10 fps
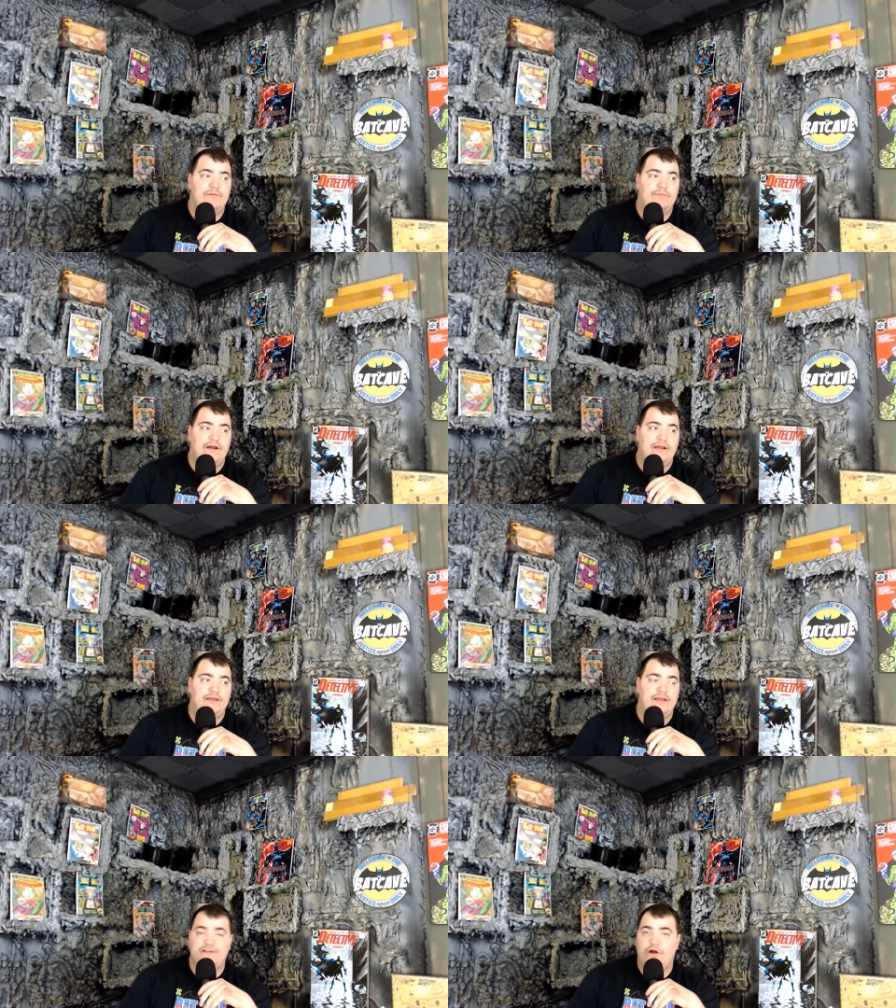but
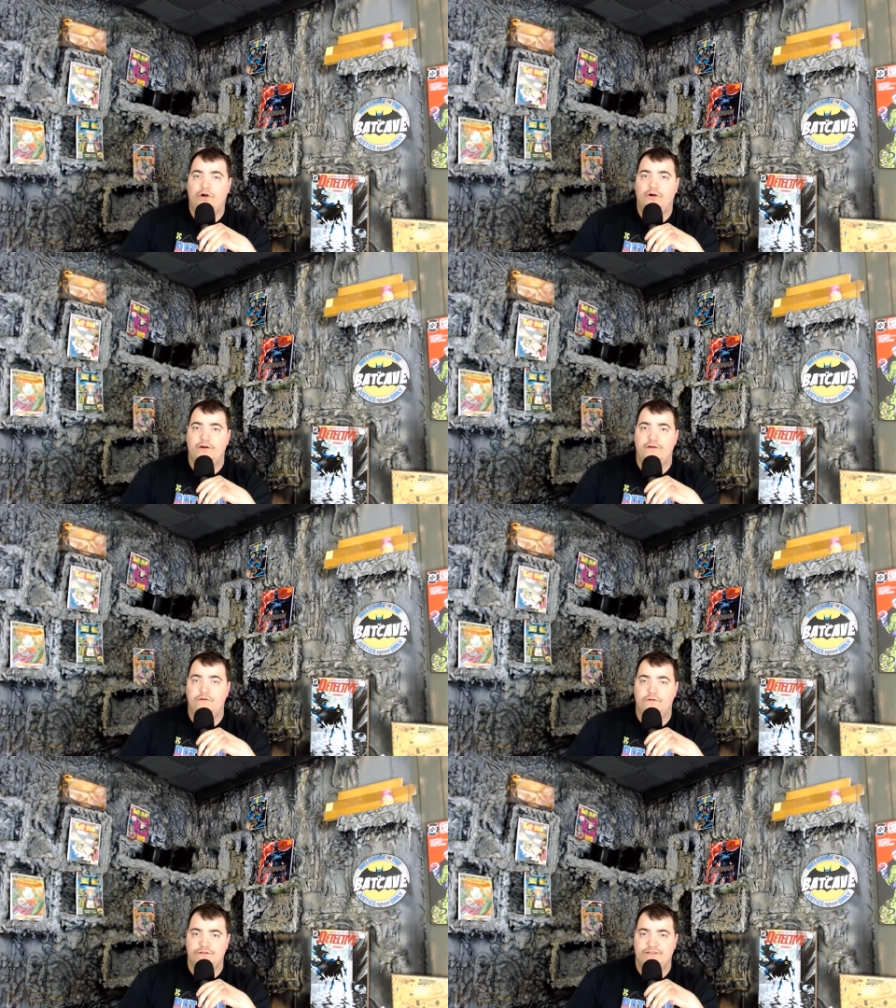it's harder to
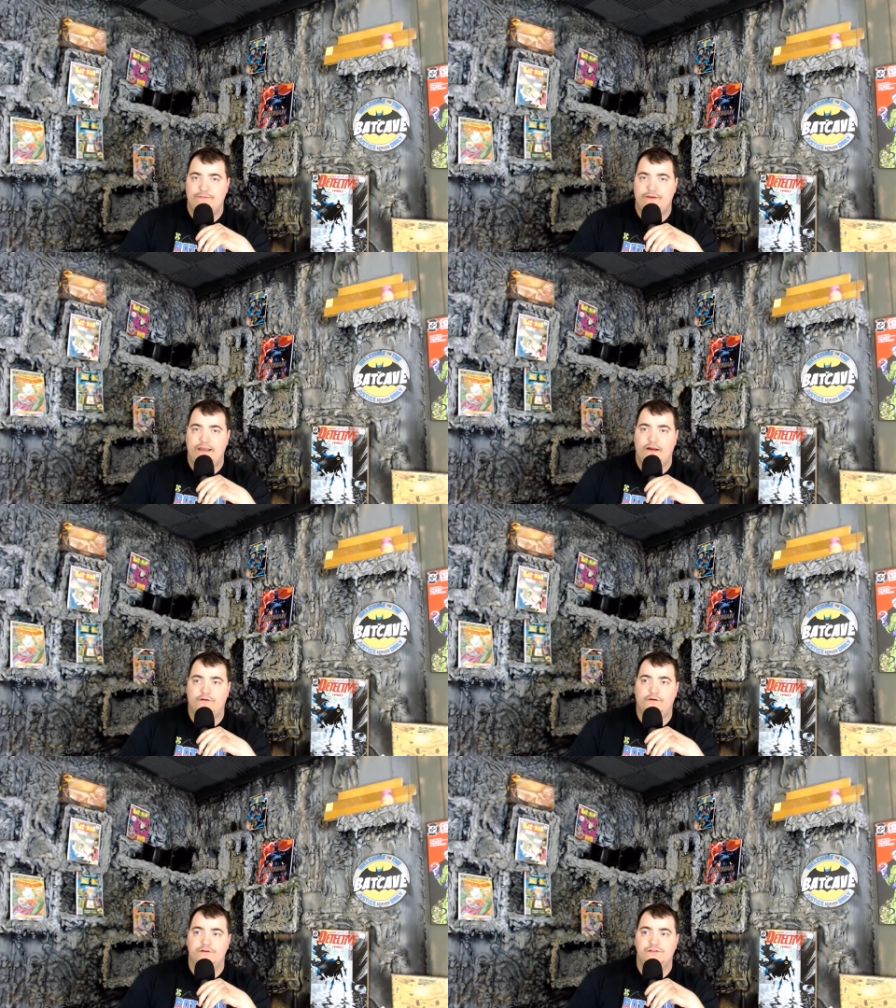do those type of
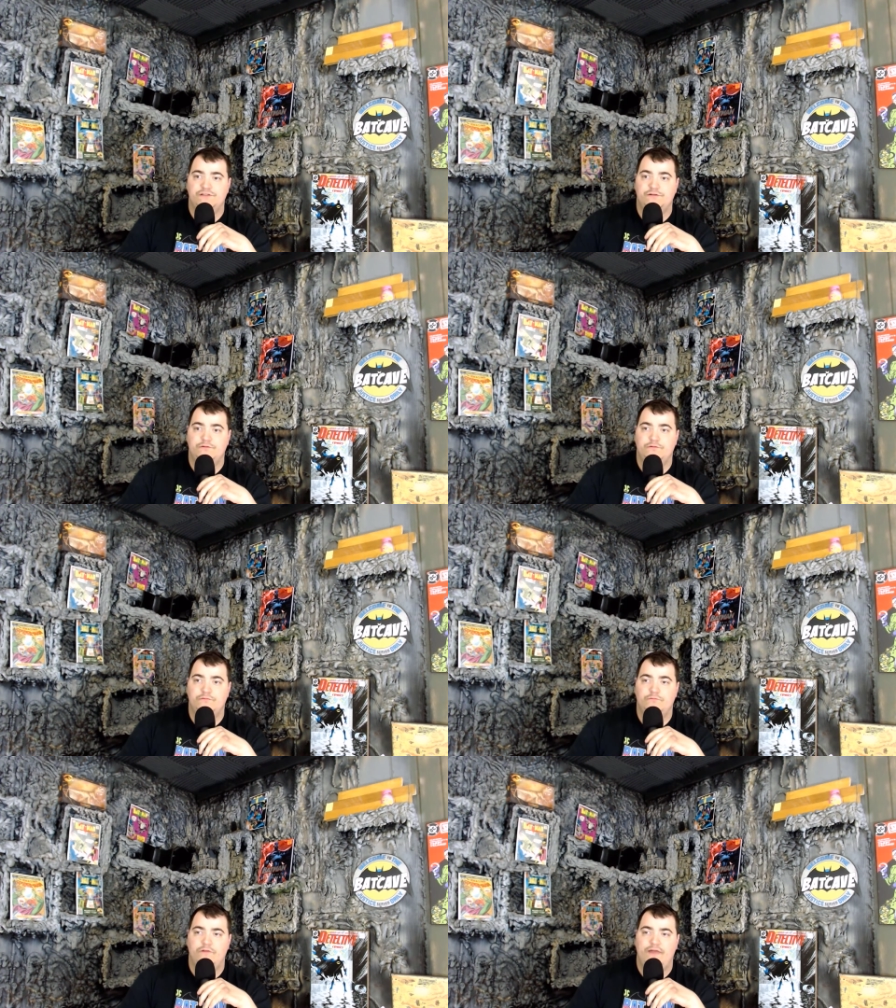characters
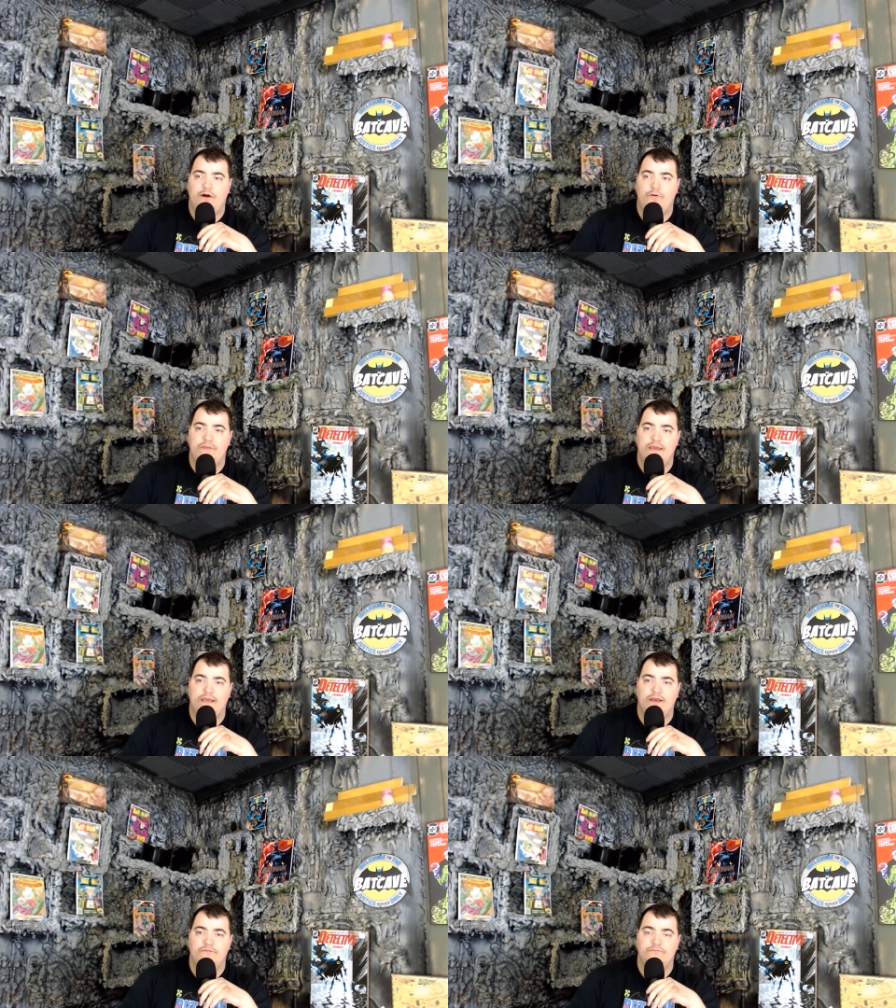without
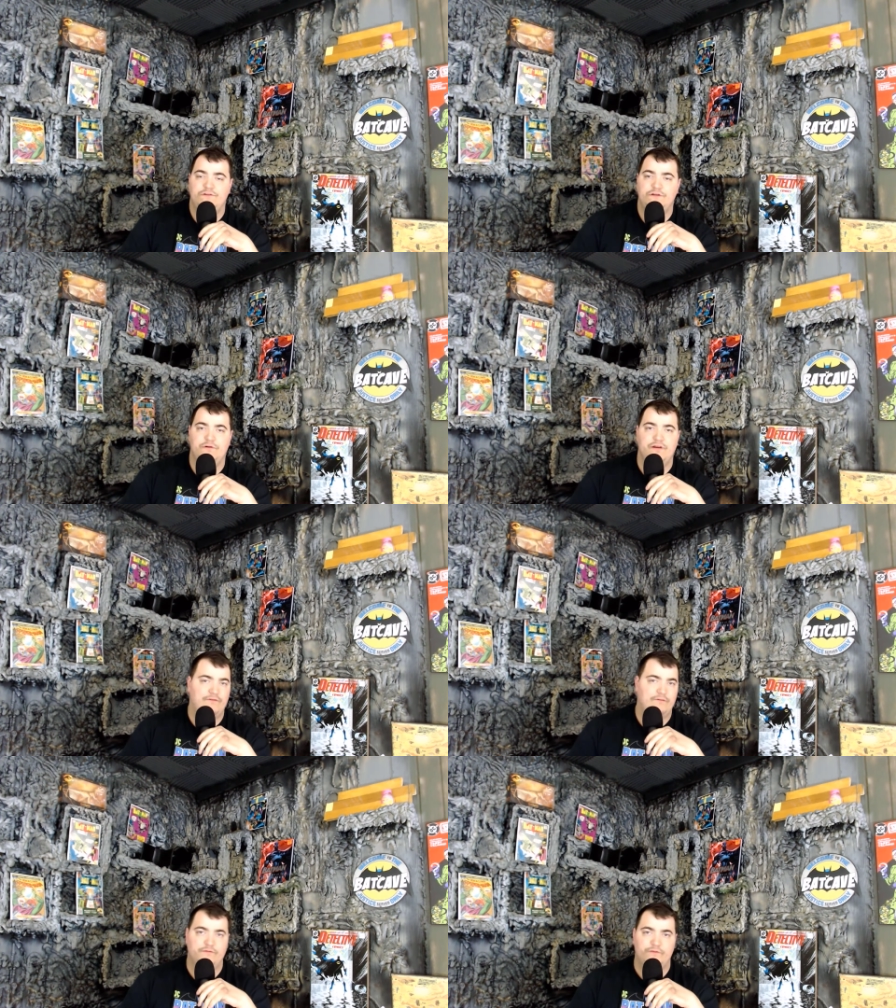making them too
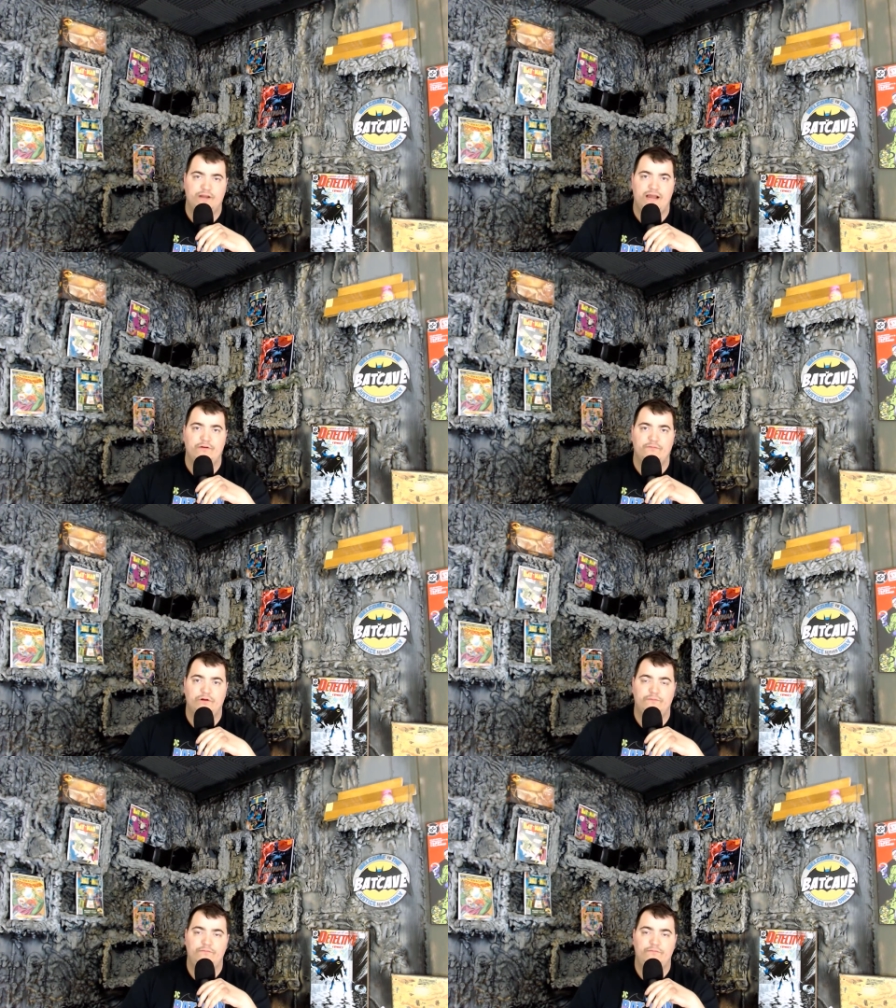different from their comic book.